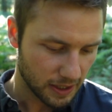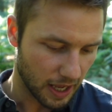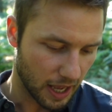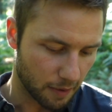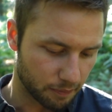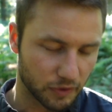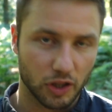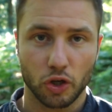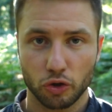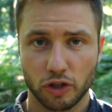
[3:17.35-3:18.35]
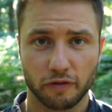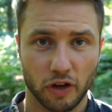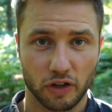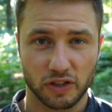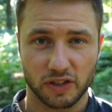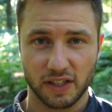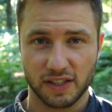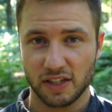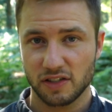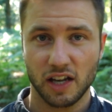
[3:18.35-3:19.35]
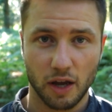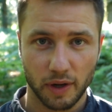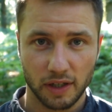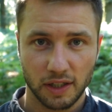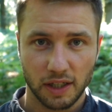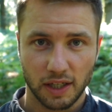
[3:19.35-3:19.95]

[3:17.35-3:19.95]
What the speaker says: The autofocus does get slower